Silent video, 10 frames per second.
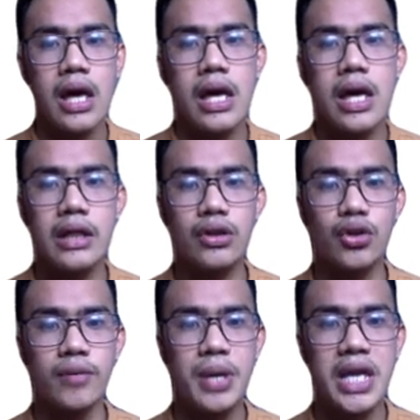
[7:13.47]
It
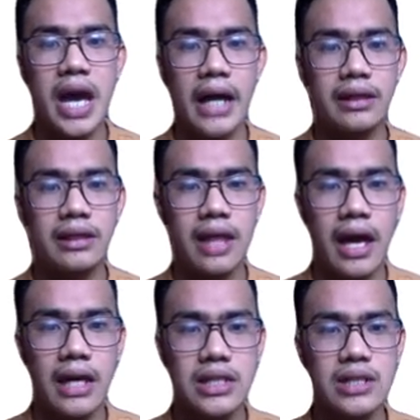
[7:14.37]
could be a
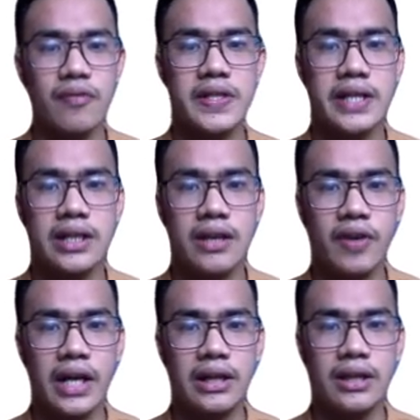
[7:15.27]
test for
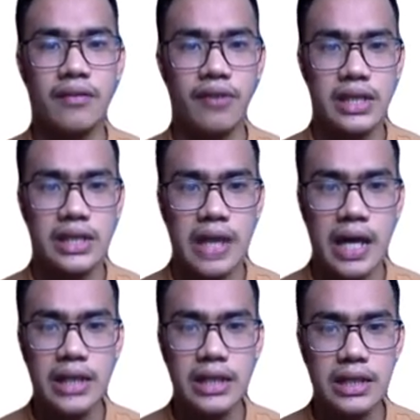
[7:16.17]
significant
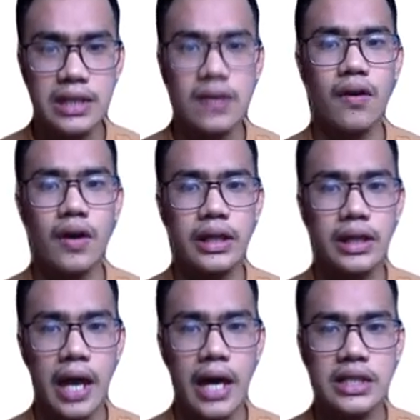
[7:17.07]
differences or
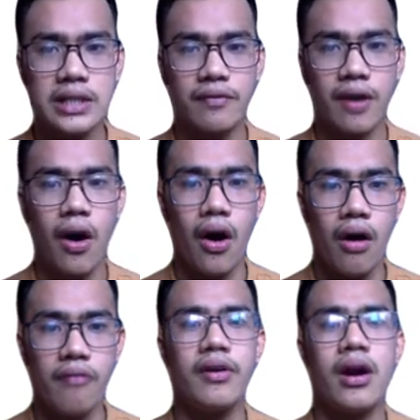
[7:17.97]
test
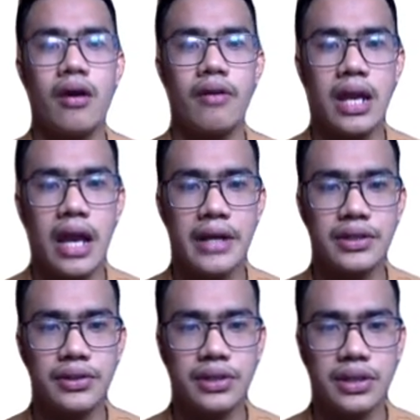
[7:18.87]
of
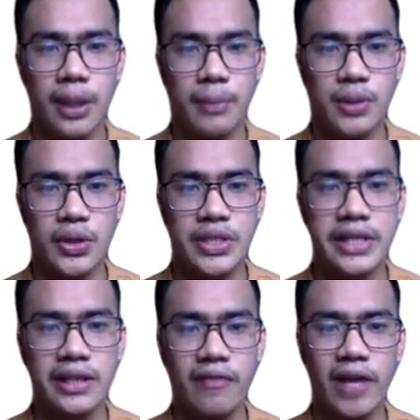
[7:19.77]
relationships or
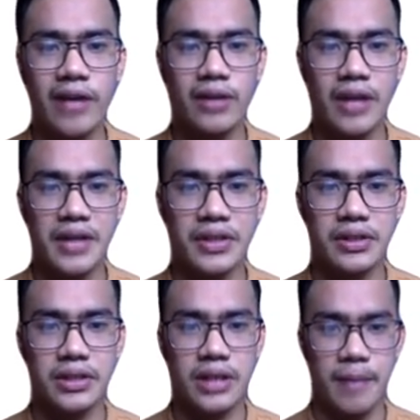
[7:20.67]
significant
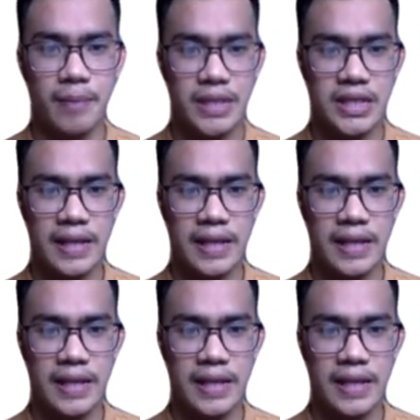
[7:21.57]
relationships.